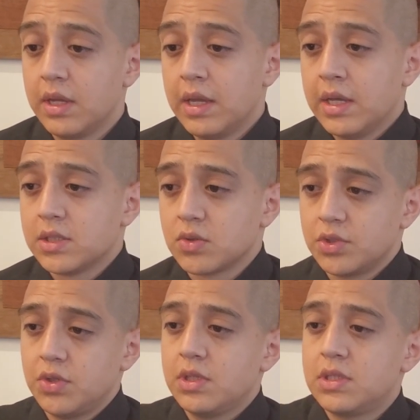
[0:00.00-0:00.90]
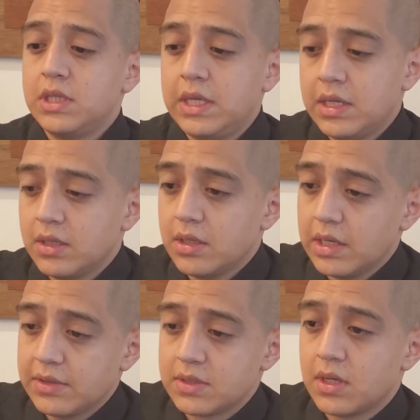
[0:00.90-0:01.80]
So as you can see here at
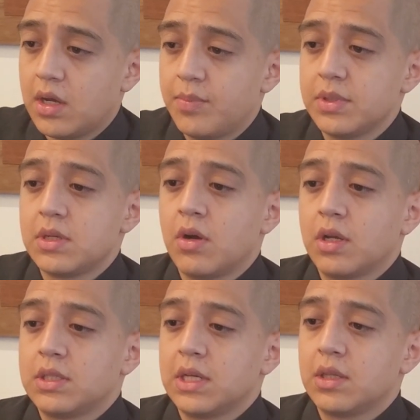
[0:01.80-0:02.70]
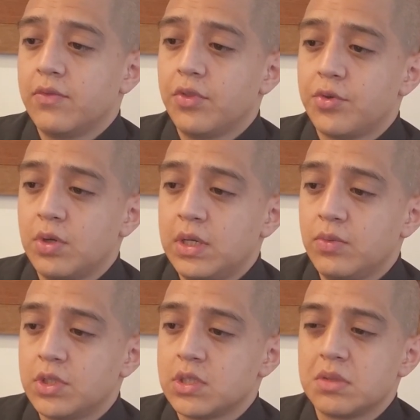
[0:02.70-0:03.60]
the top, it's architect level 3, which
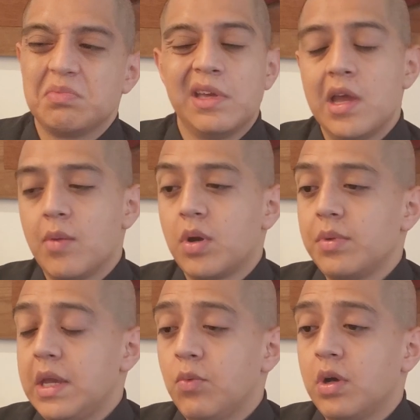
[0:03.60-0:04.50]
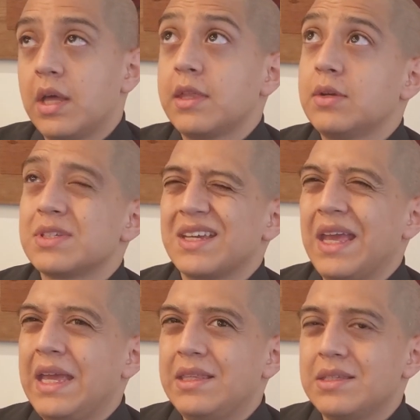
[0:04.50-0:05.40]
is probably, well, I think it was like
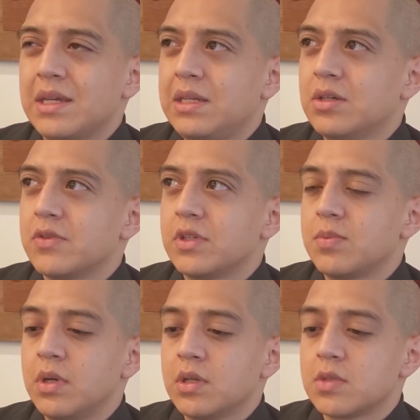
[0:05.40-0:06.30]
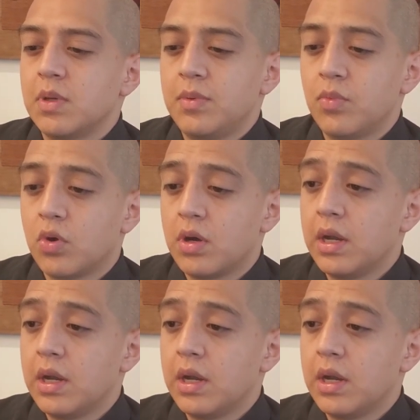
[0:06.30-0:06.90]
8 to 10 years of experience, maybe more.